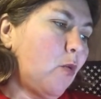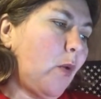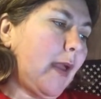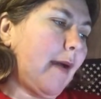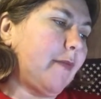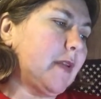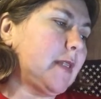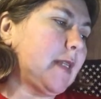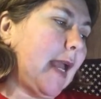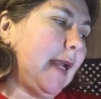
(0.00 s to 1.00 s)
We have the
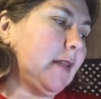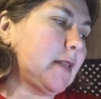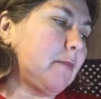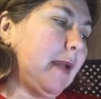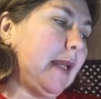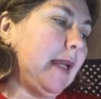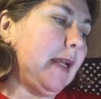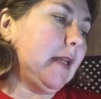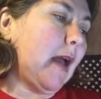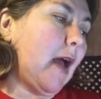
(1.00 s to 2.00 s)
Saints
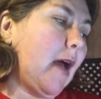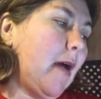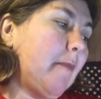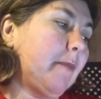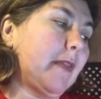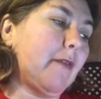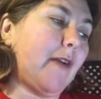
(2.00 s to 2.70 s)
beating the